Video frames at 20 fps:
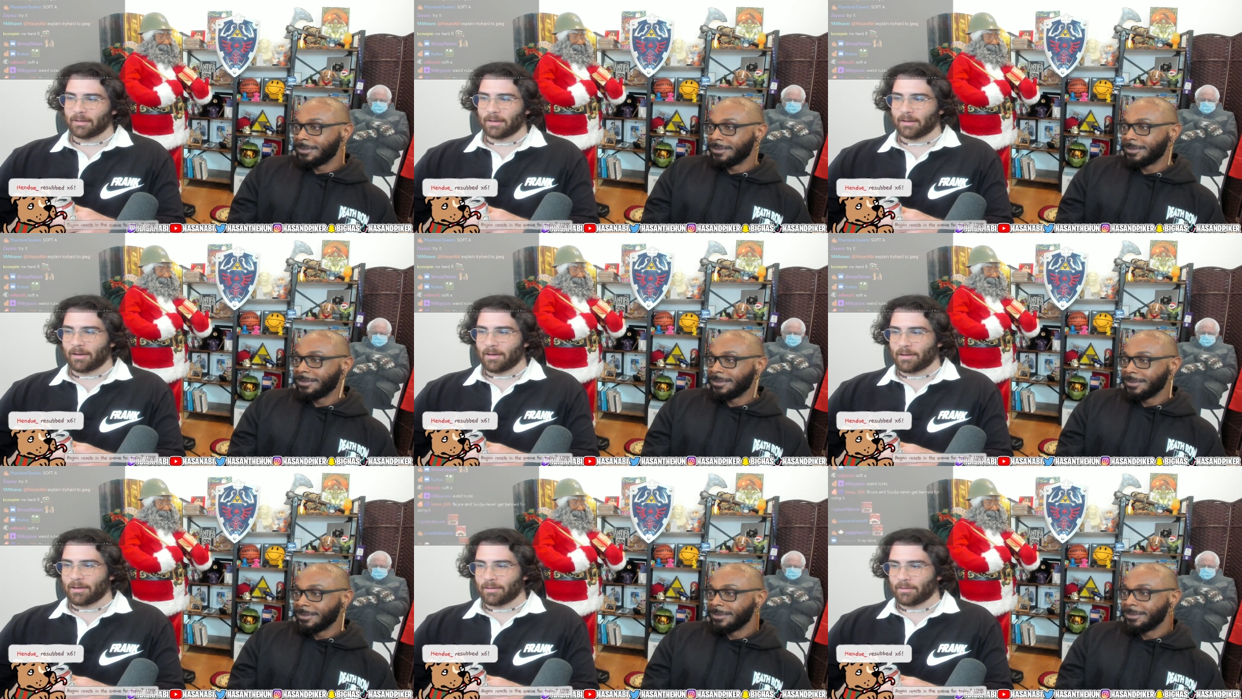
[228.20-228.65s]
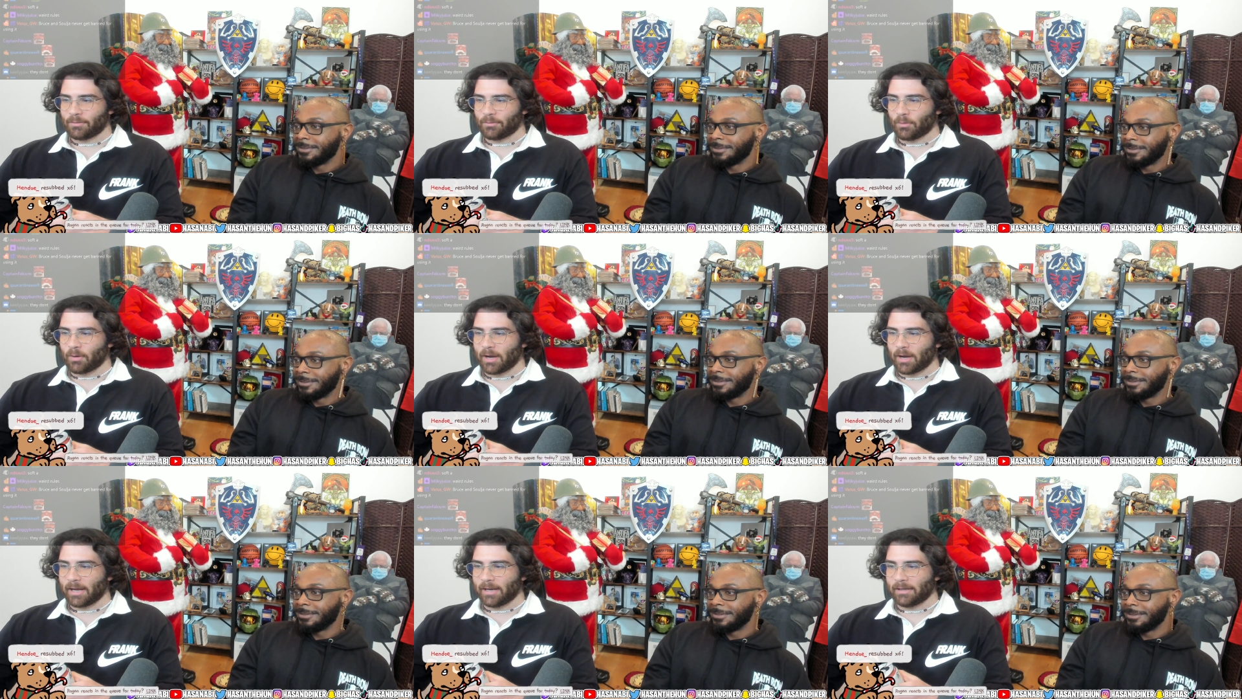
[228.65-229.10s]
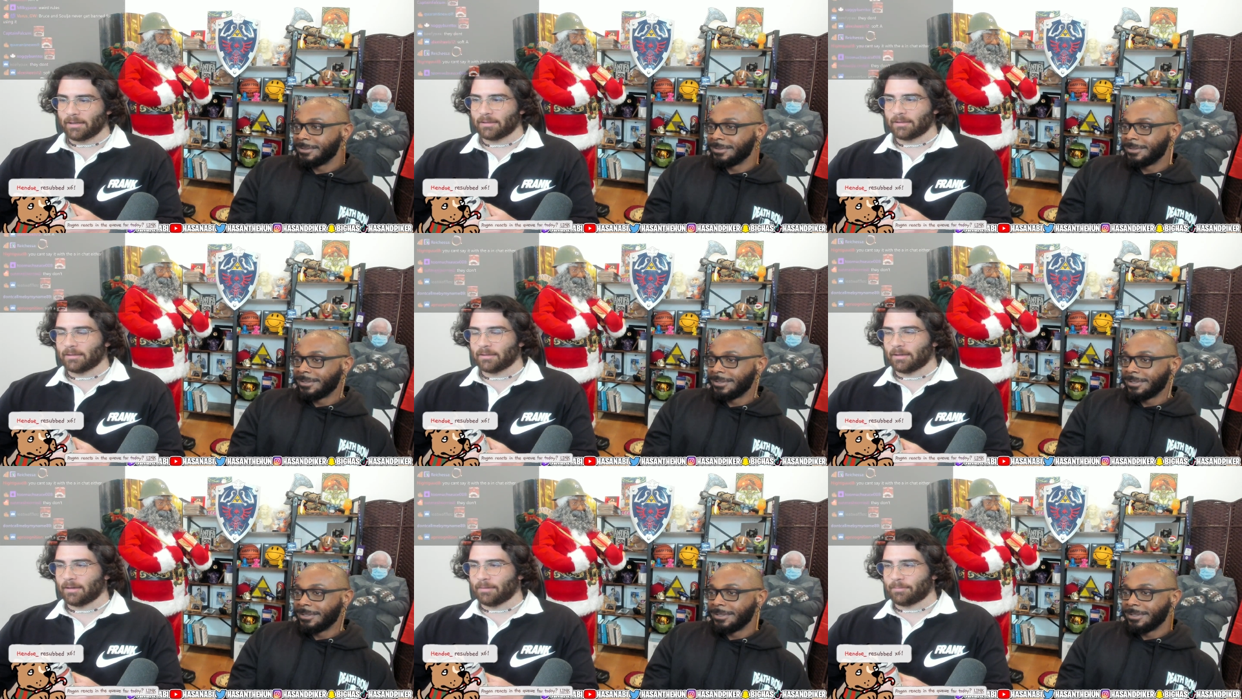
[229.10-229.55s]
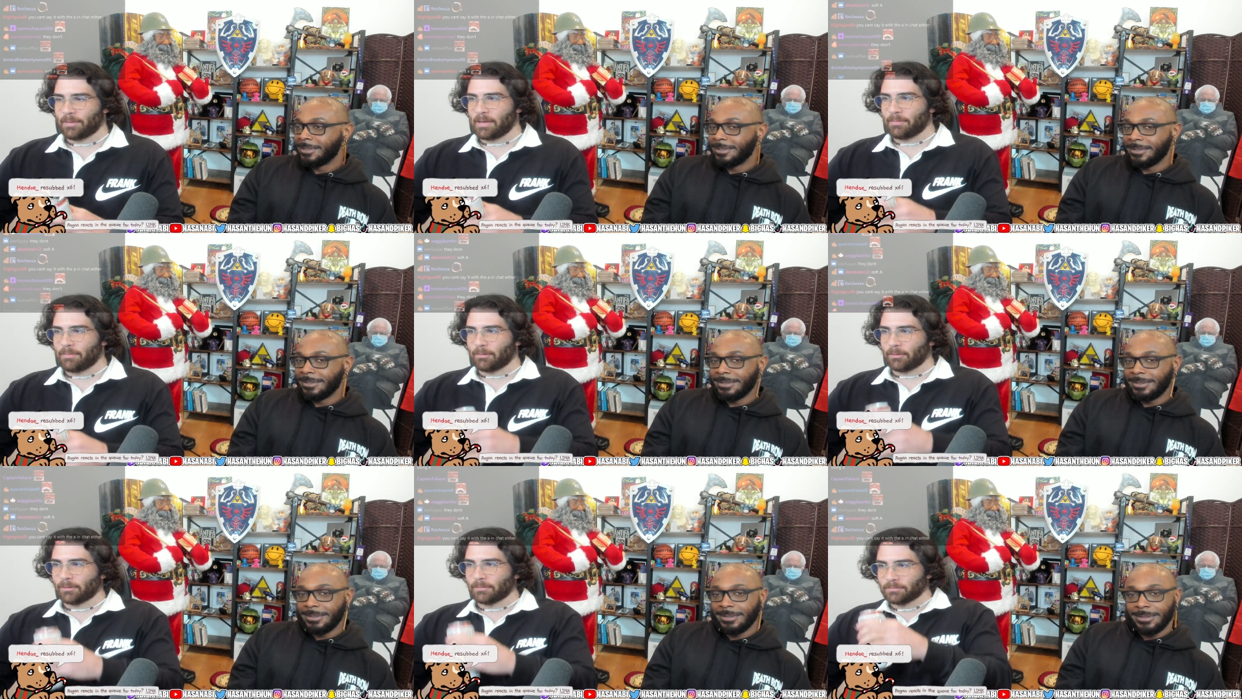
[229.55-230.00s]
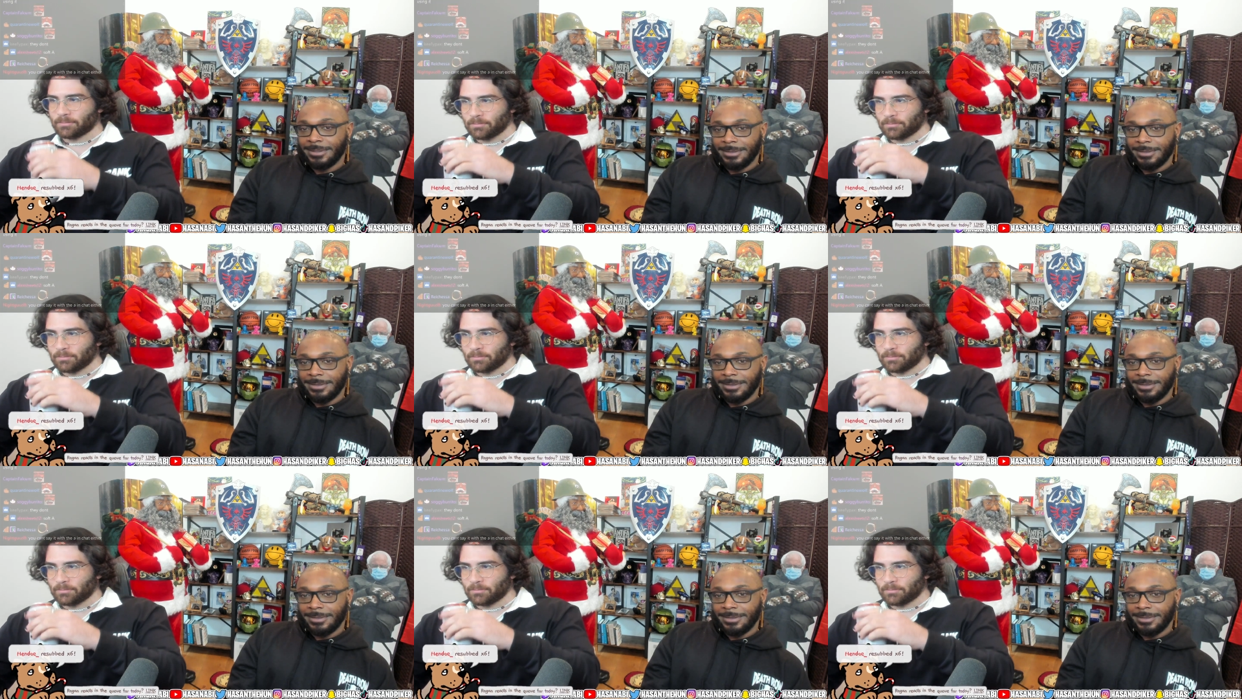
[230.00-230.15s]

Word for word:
Speaker 1: uh, white uh, people